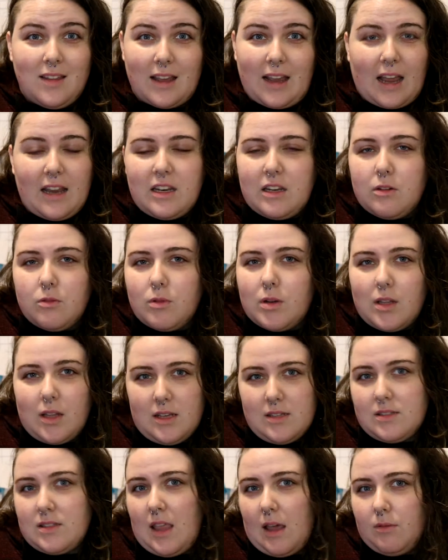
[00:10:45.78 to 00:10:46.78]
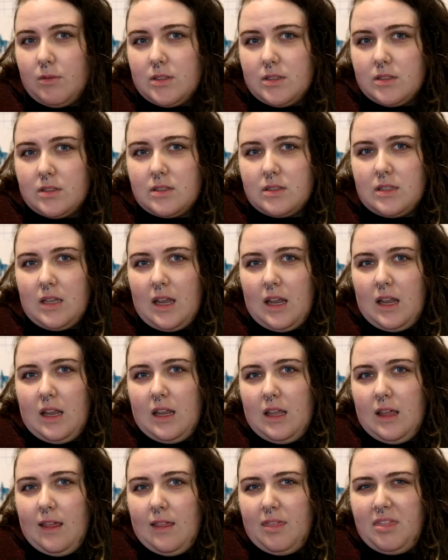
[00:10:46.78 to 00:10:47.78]
Like I didn't realize that was
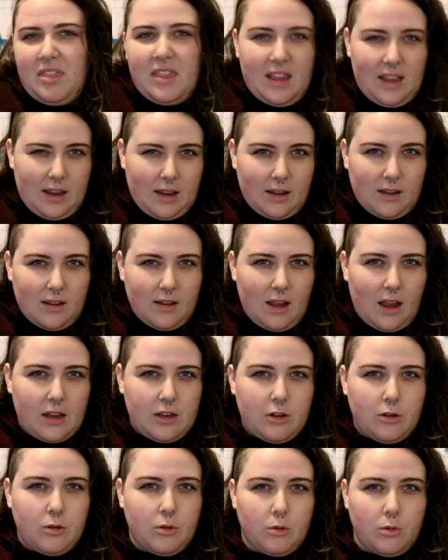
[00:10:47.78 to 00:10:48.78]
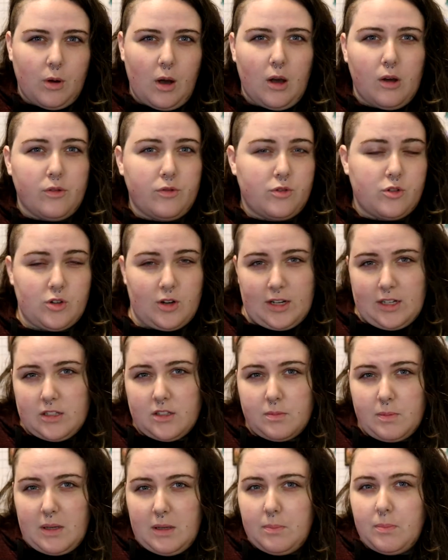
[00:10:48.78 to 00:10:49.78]
a thing. I knew of
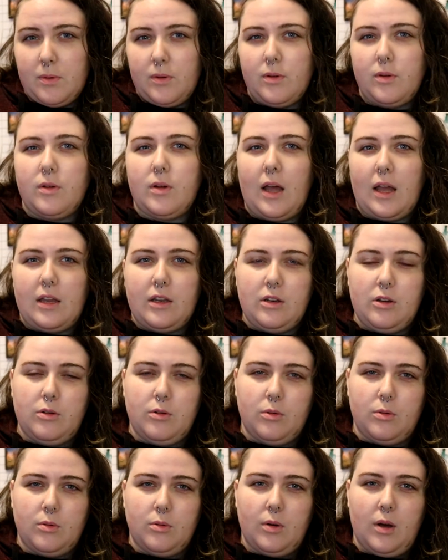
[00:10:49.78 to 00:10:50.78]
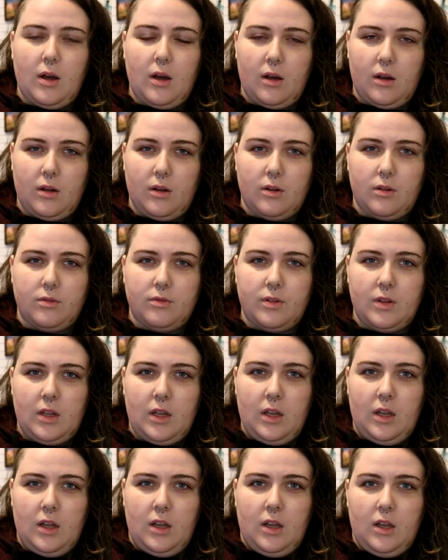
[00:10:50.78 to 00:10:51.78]
trans people, I knew of
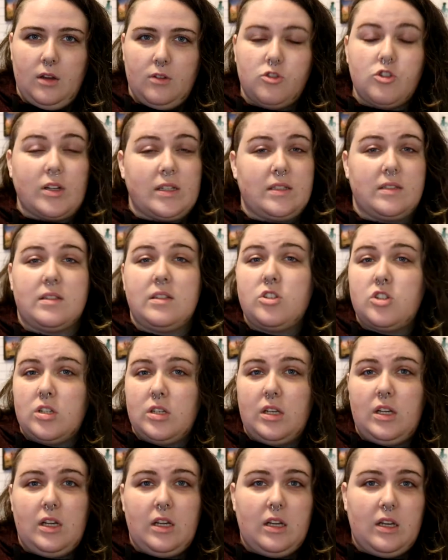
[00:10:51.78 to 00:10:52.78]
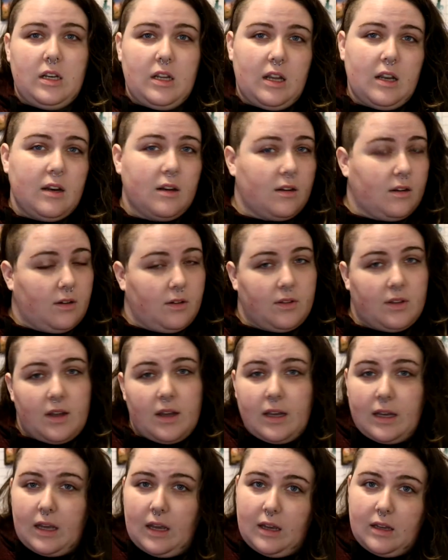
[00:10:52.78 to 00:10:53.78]
transitioning and all
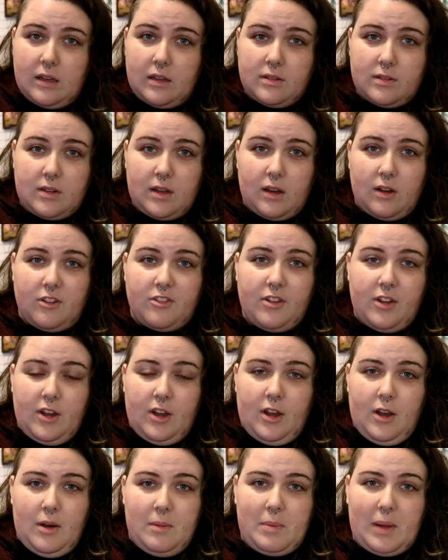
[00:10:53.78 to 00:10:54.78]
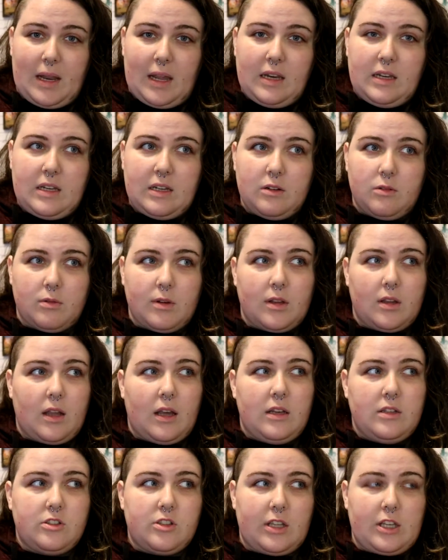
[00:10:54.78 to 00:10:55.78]
that kind of stuff, but I didn't
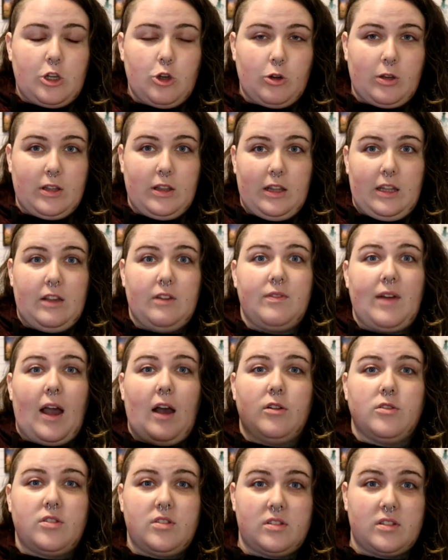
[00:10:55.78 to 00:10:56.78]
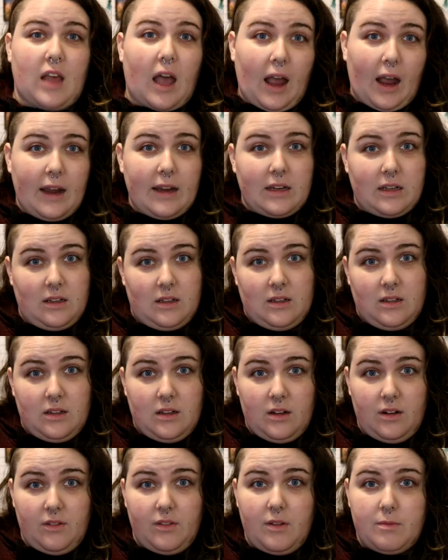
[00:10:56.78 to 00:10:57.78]
realize like you could live outside
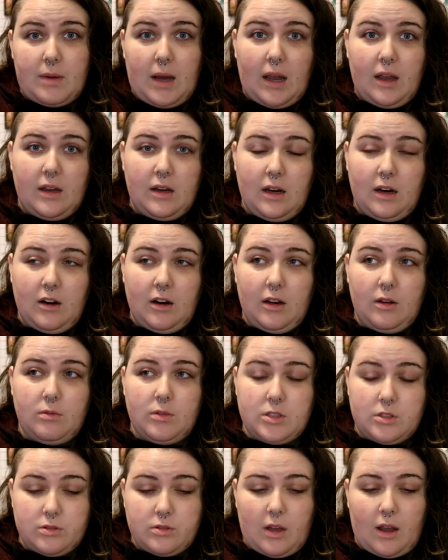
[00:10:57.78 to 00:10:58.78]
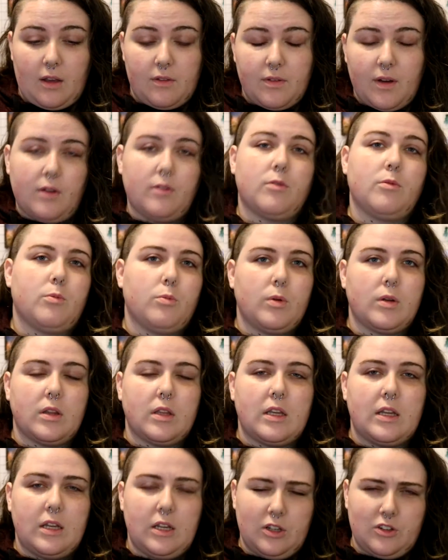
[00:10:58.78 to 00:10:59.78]
of the binary, which I found
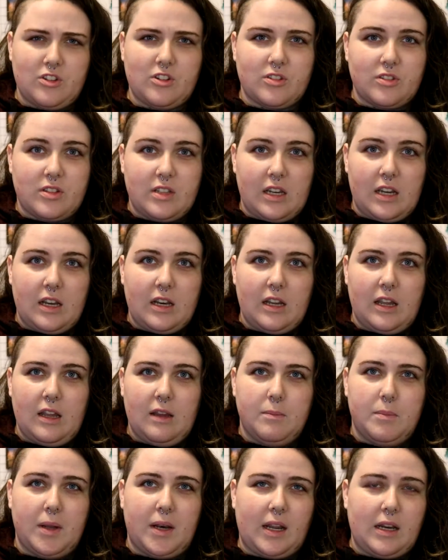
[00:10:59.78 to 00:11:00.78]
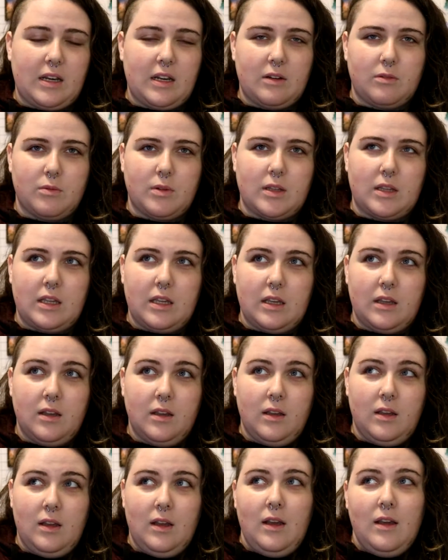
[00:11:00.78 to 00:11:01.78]
really interesting, but I didn't
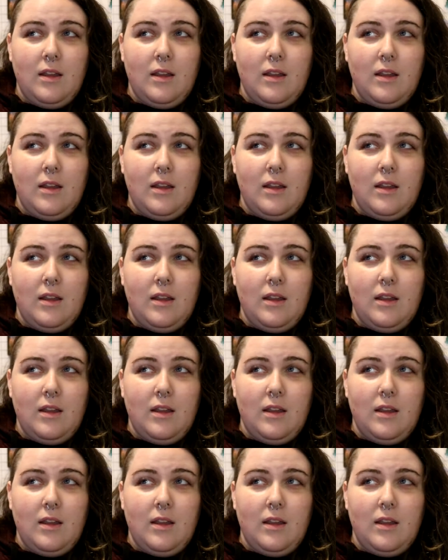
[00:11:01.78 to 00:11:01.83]
really